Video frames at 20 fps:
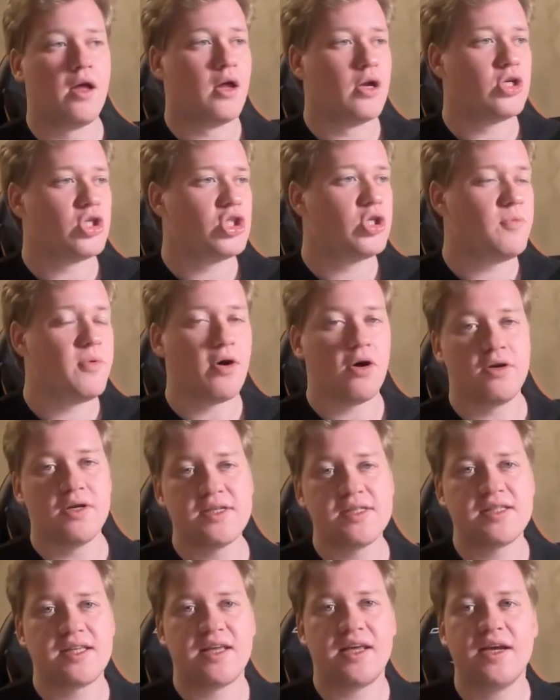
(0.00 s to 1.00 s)
To be
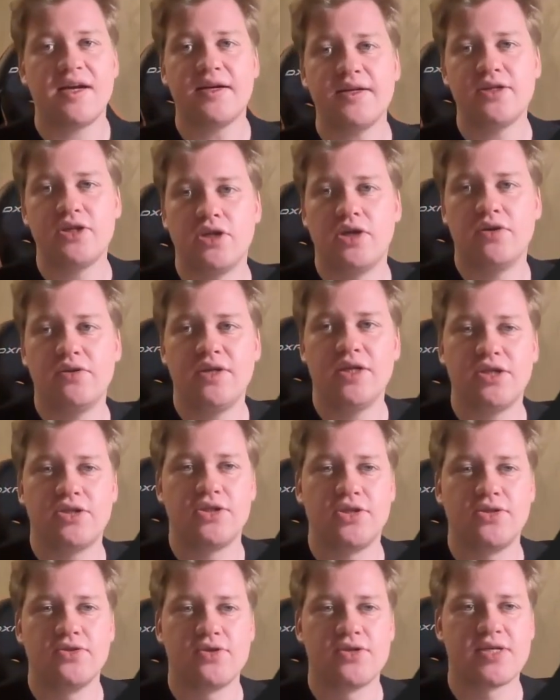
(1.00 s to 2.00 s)
honest, here you don't need to
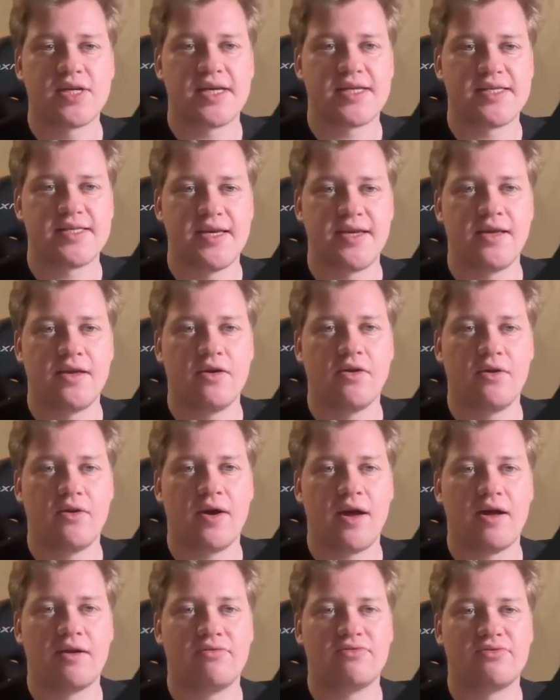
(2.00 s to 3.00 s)
use asyncio
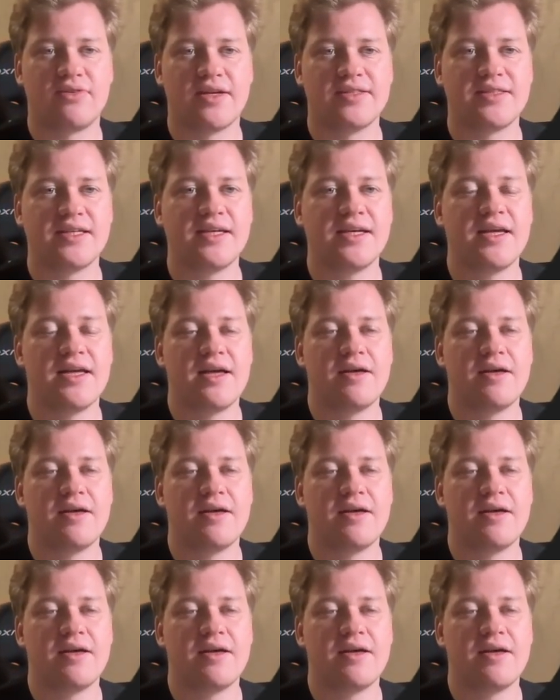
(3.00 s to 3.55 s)
and threading